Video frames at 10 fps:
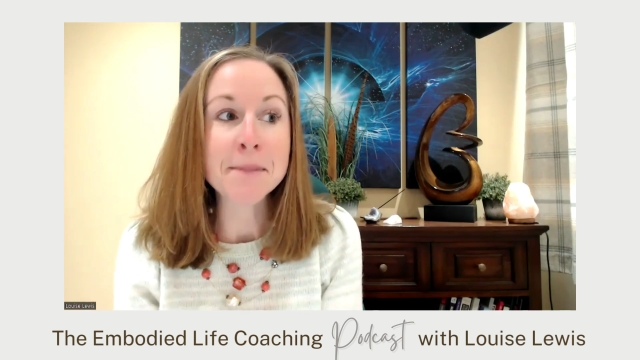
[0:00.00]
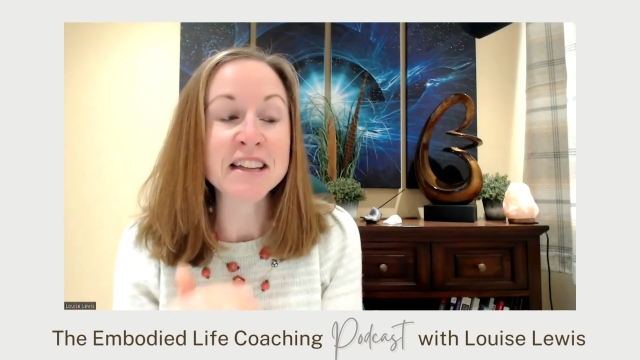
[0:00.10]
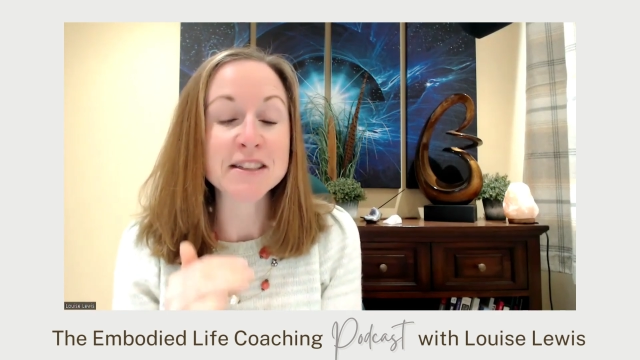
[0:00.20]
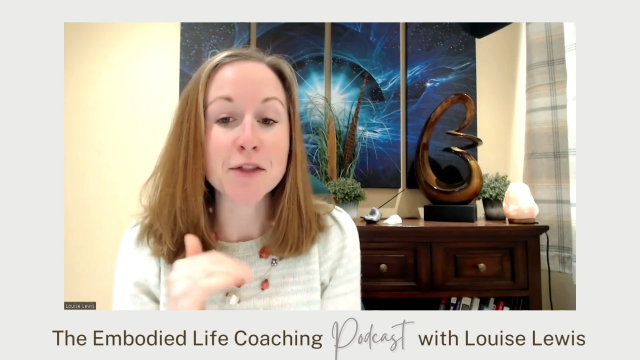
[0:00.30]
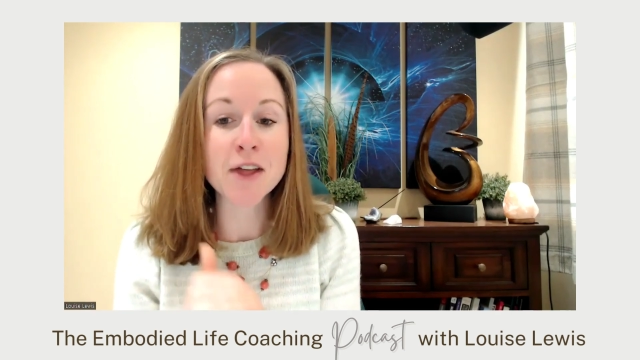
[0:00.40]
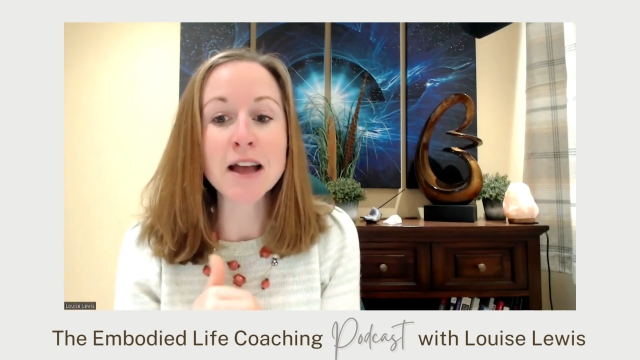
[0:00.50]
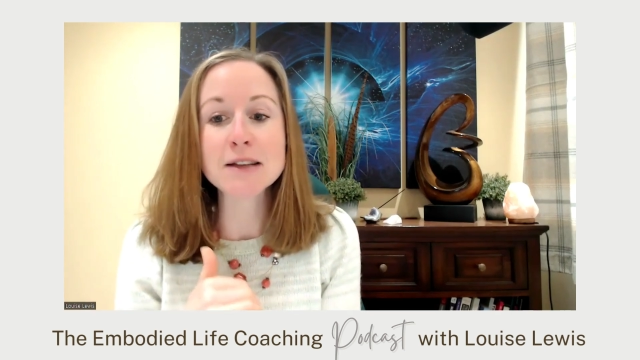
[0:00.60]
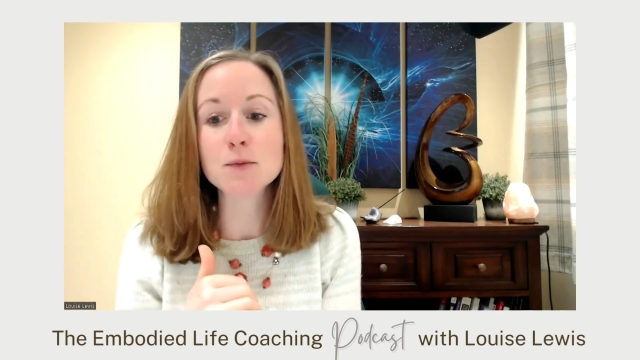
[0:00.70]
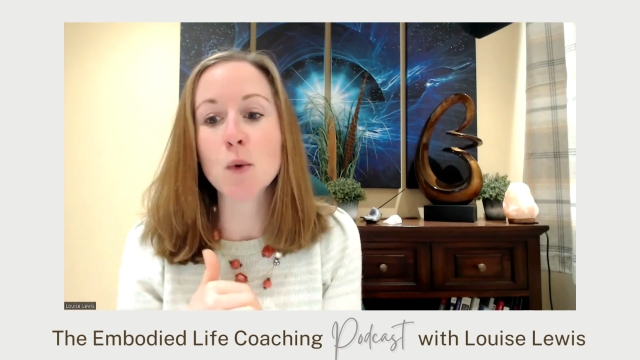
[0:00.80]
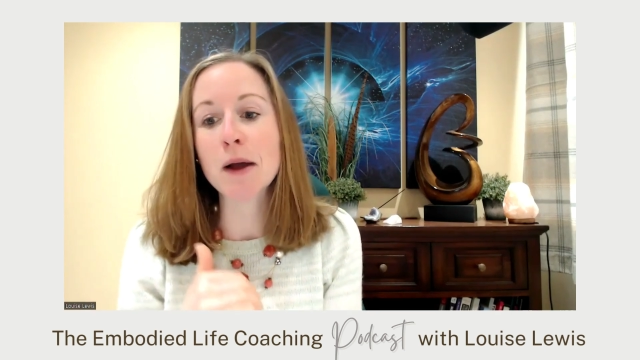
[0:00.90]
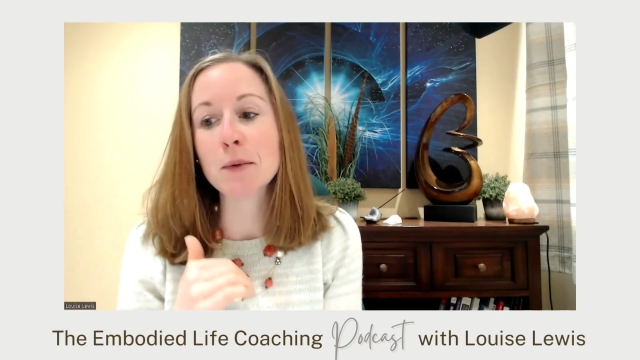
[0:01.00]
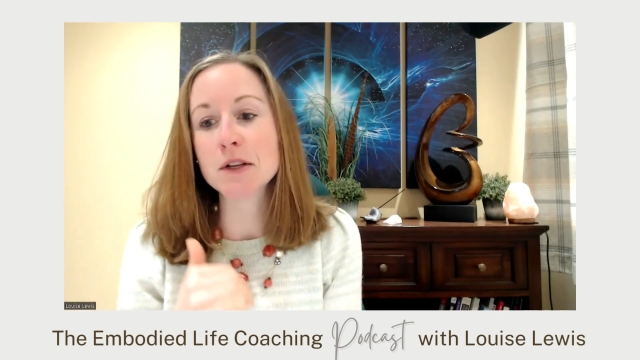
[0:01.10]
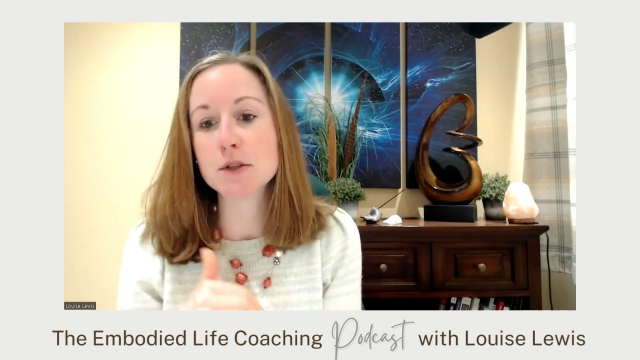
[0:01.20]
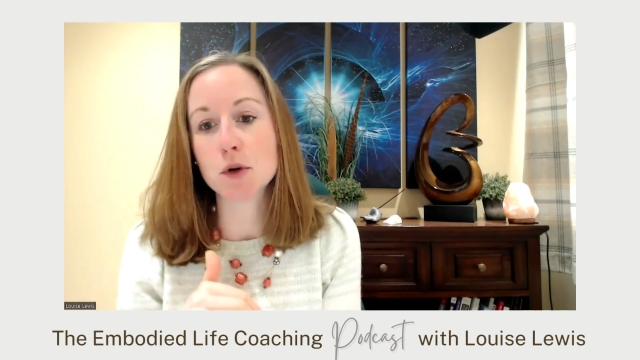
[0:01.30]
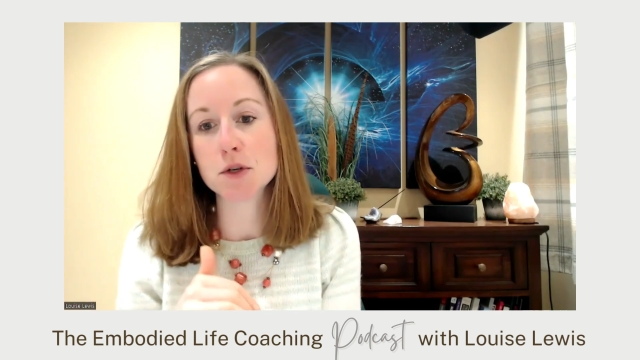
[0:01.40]
And so that is what I want
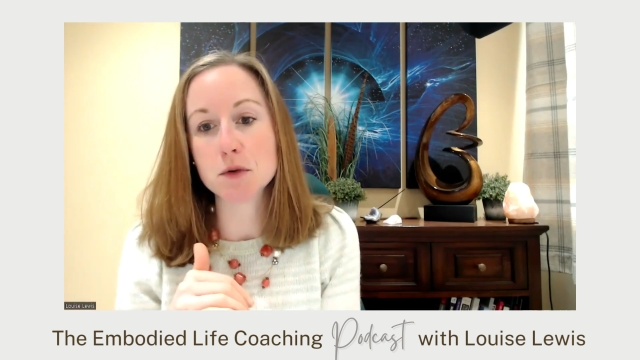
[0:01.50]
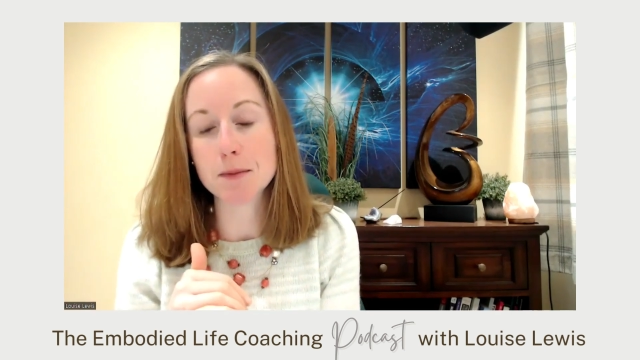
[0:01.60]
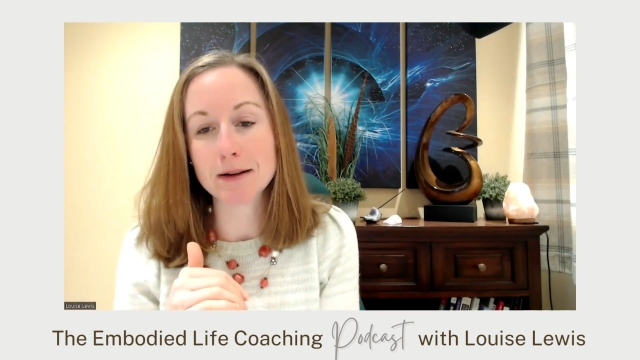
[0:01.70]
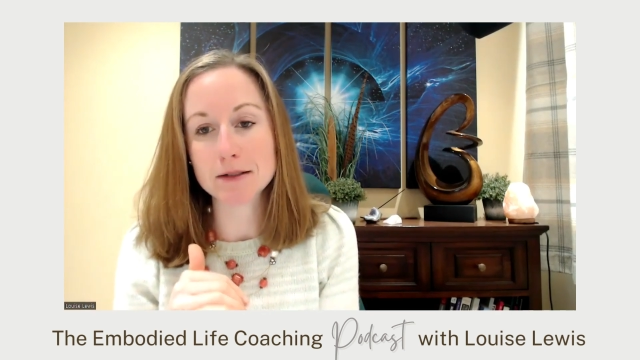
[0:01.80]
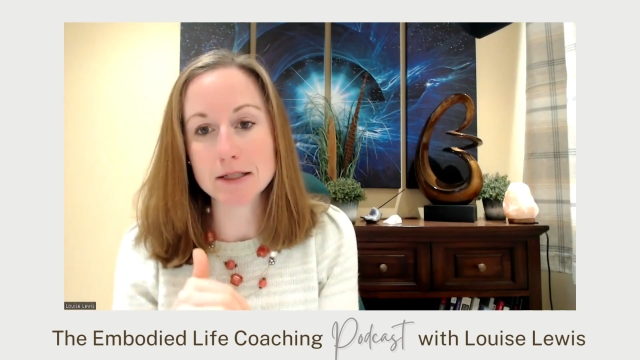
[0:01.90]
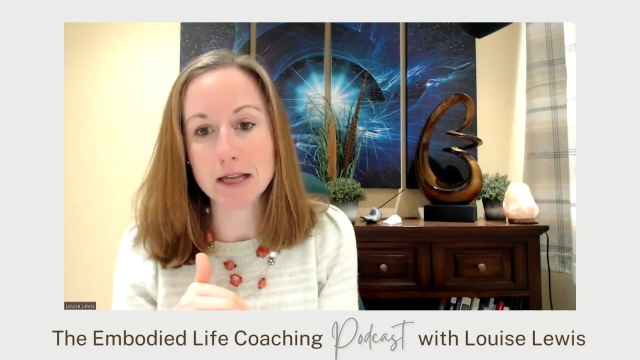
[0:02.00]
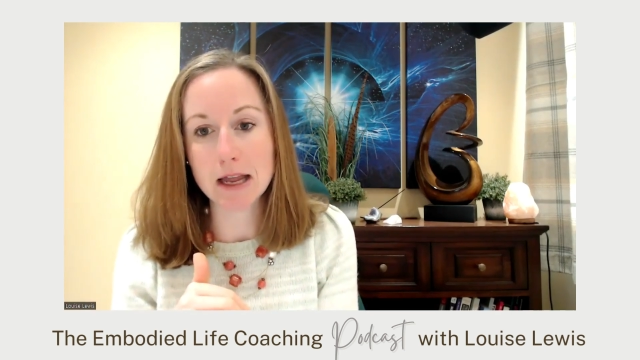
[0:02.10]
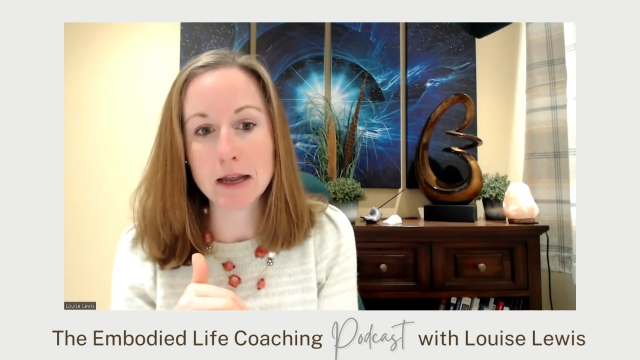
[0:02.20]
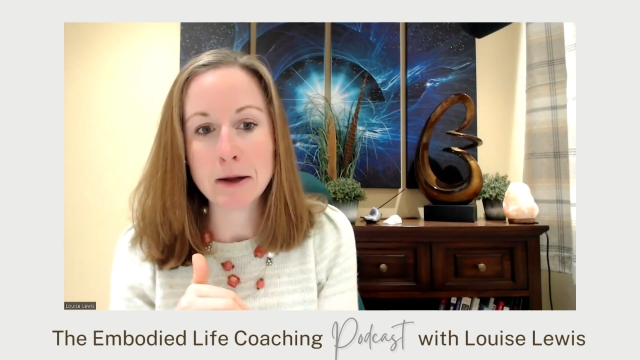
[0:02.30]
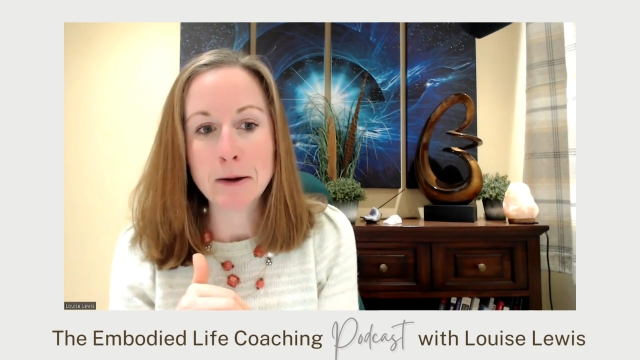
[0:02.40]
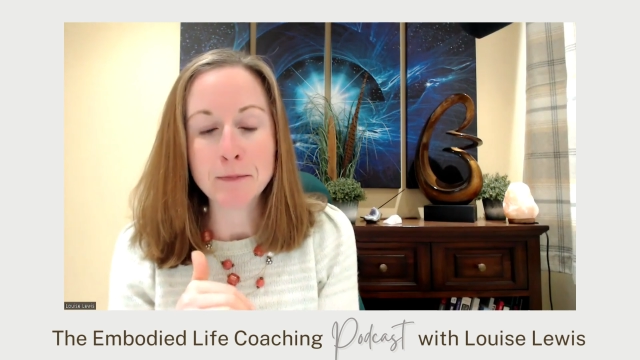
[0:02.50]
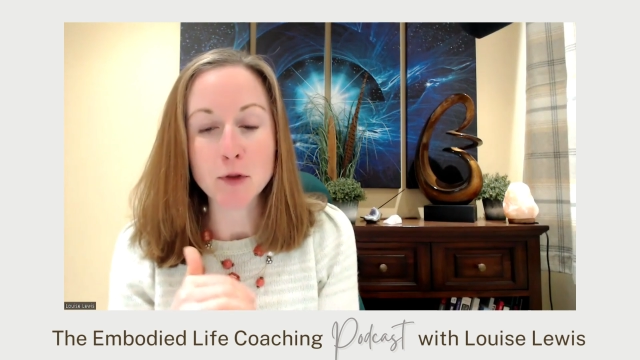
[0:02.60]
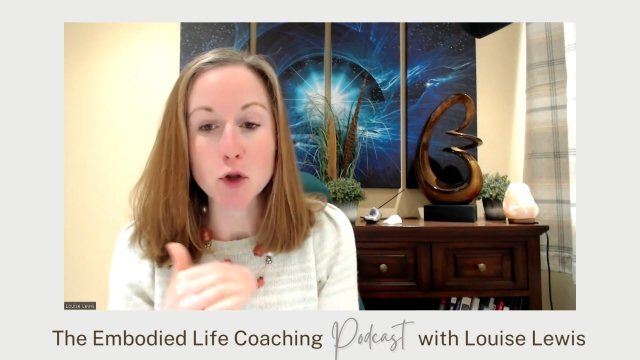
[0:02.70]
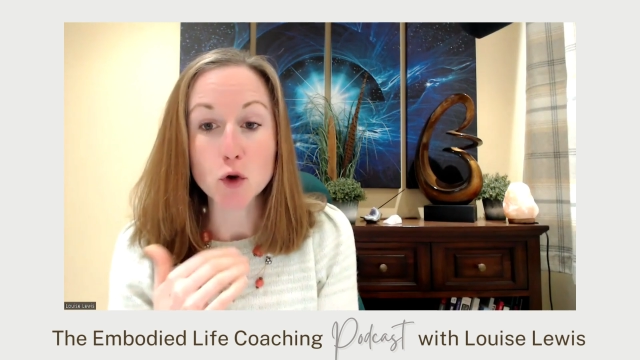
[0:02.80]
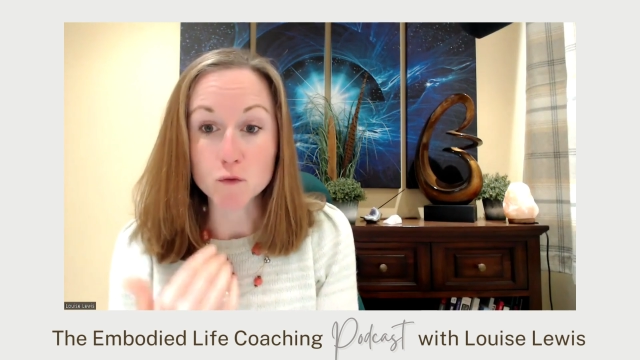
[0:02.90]
to talk to you about today,
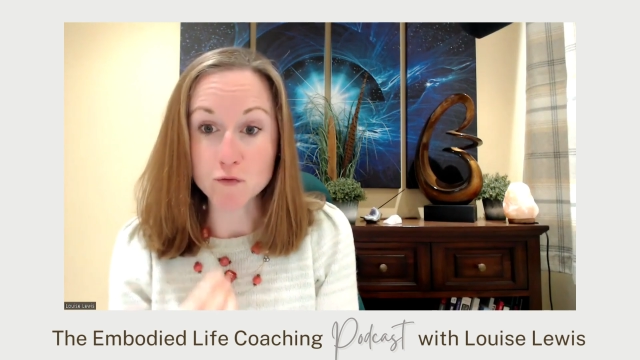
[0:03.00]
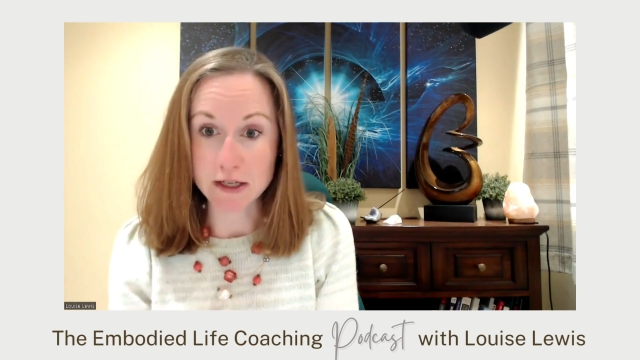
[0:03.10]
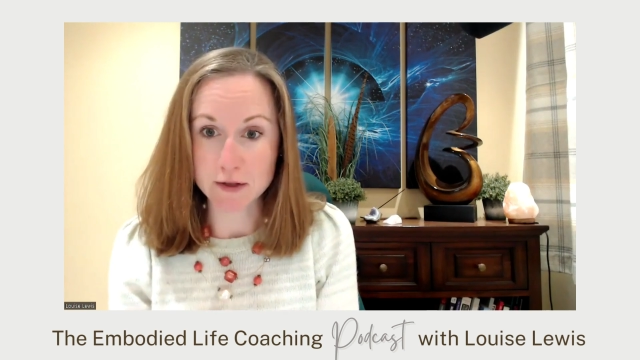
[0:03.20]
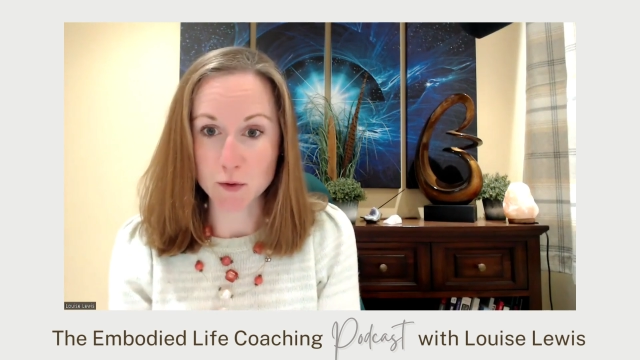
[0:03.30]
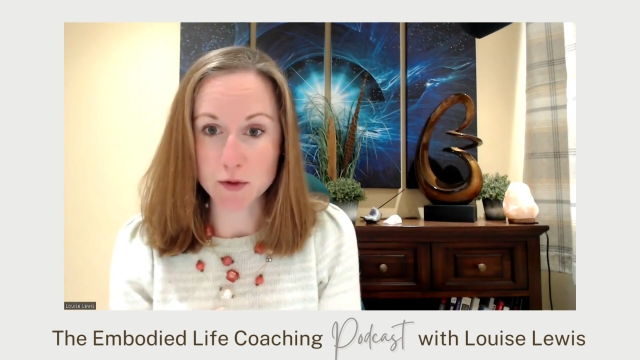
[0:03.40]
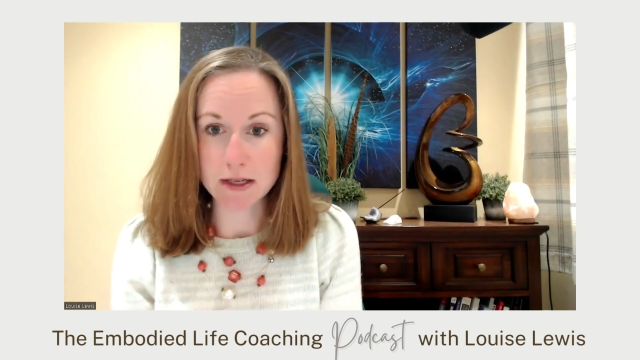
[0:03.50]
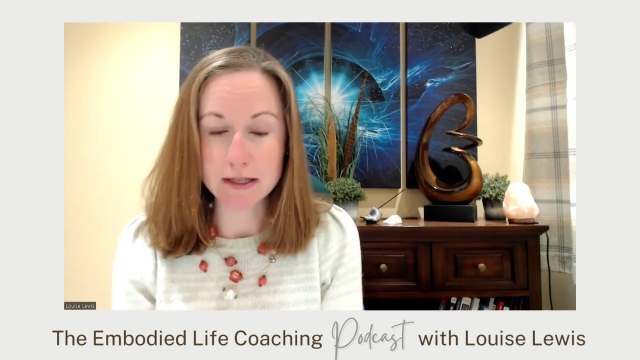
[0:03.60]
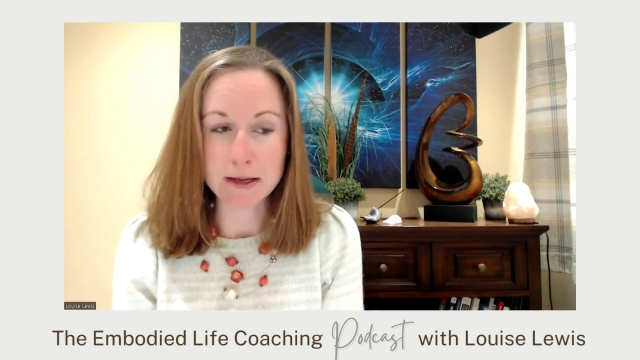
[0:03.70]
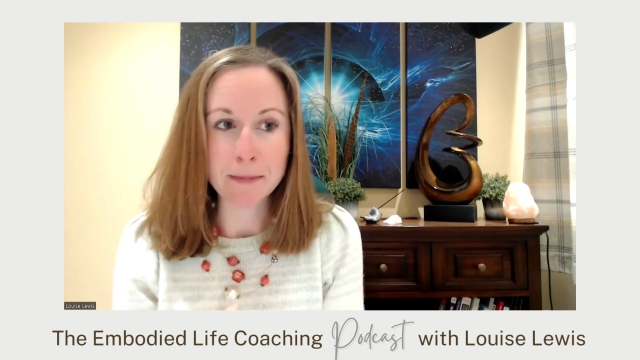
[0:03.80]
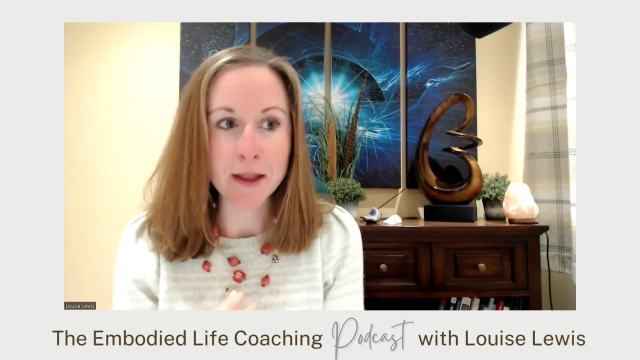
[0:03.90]
your resources.